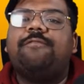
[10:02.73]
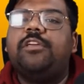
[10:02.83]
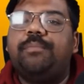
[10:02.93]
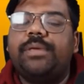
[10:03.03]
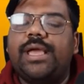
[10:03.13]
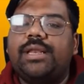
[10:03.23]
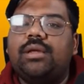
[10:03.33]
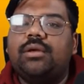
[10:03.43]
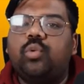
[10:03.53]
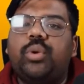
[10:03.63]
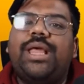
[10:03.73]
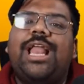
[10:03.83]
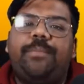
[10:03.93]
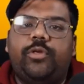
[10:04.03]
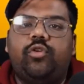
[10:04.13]
VPN will
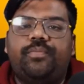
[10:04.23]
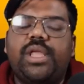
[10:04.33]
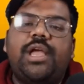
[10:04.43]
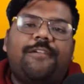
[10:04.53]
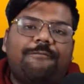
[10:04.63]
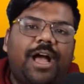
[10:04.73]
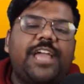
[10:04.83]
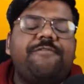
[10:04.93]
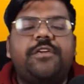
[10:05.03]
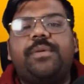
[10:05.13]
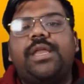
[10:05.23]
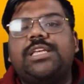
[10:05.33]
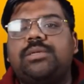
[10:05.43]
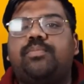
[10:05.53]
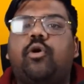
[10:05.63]
help you. Why VPN
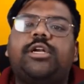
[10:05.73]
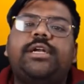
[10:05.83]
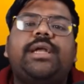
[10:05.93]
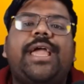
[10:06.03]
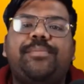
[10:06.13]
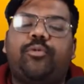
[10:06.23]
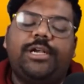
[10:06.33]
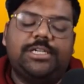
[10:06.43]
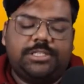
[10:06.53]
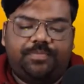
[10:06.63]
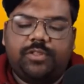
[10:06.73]
is important? 9 points.